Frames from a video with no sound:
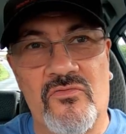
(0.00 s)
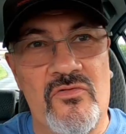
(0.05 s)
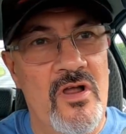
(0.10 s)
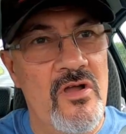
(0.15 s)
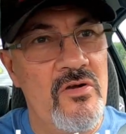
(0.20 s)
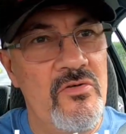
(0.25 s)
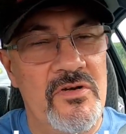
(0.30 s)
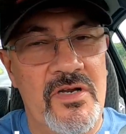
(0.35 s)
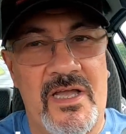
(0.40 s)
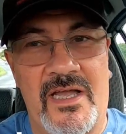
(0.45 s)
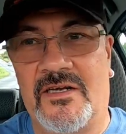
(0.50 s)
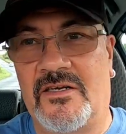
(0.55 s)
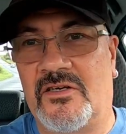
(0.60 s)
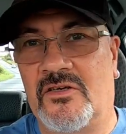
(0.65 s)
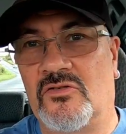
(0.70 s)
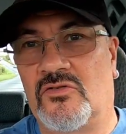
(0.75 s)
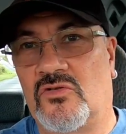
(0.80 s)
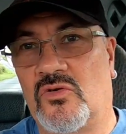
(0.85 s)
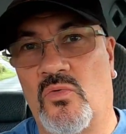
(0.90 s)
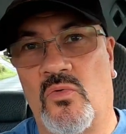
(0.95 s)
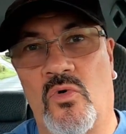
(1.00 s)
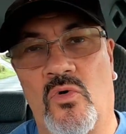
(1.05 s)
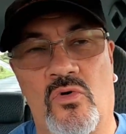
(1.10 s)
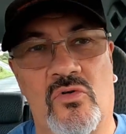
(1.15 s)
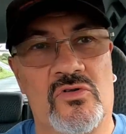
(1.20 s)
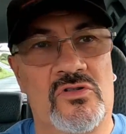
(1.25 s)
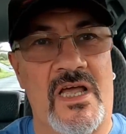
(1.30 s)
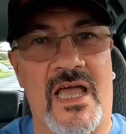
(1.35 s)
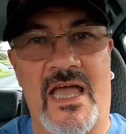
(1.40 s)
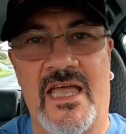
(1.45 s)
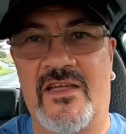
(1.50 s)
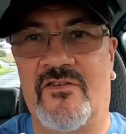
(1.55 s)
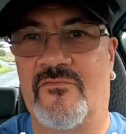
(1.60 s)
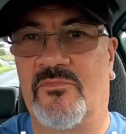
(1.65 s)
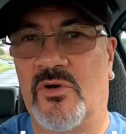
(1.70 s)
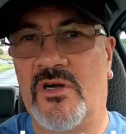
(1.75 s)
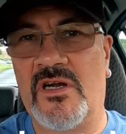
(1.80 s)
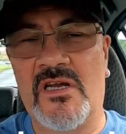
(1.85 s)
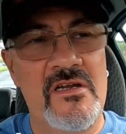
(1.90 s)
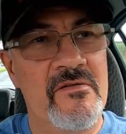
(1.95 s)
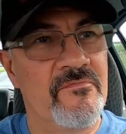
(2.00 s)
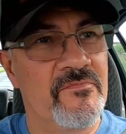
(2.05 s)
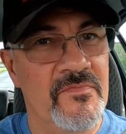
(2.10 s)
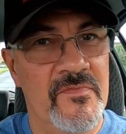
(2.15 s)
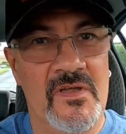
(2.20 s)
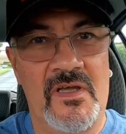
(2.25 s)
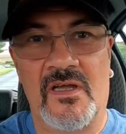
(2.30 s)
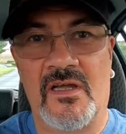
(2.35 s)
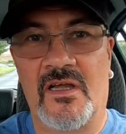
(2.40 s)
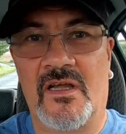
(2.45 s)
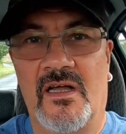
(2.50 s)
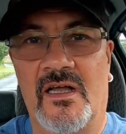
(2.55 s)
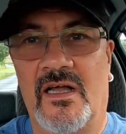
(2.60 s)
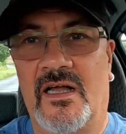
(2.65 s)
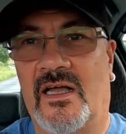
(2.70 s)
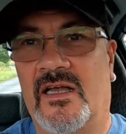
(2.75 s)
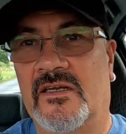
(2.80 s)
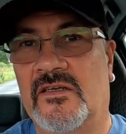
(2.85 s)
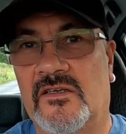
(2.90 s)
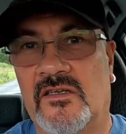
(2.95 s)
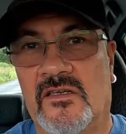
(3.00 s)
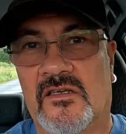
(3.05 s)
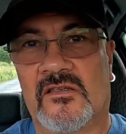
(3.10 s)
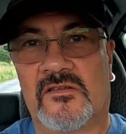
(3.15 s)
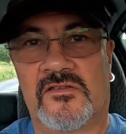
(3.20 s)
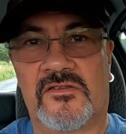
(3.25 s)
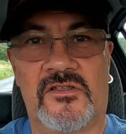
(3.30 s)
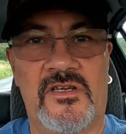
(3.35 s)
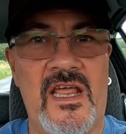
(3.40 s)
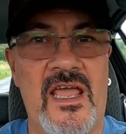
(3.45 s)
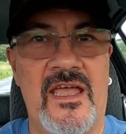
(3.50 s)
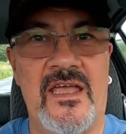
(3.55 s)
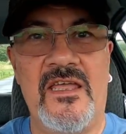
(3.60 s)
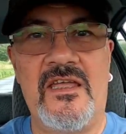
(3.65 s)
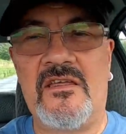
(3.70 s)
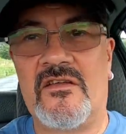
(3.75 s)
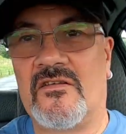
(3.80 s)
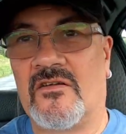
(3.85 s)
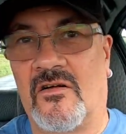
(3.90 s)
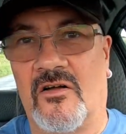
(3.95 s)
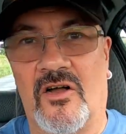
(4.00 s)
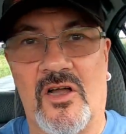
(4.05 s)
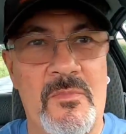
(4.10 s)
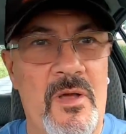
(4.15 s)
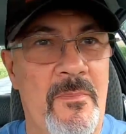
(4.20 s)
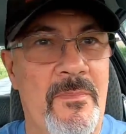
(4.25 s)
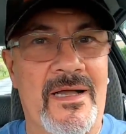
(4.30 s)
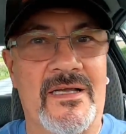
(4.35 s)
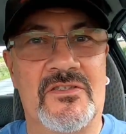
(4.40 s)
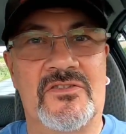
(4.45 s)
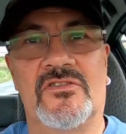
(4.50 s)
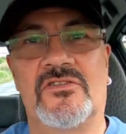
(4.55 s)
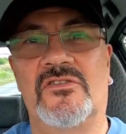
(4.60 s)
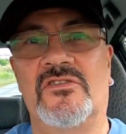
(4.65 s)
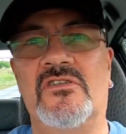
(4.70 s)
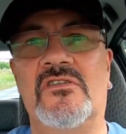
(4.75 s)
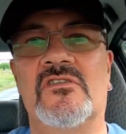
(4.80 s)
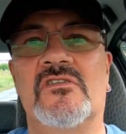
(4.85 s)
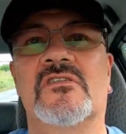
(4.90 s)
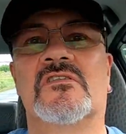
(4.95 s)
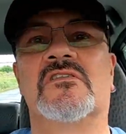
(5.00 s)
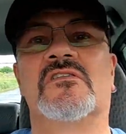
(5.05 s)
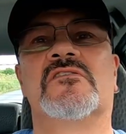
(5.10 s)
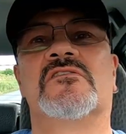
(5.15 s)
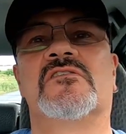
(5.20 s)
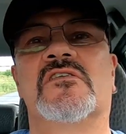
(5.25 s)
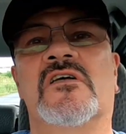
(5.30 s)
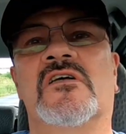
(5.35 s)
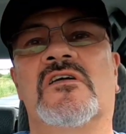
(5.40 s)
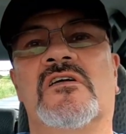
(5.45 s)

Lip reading: the road heading towards Avebury, and today I'm a passenger because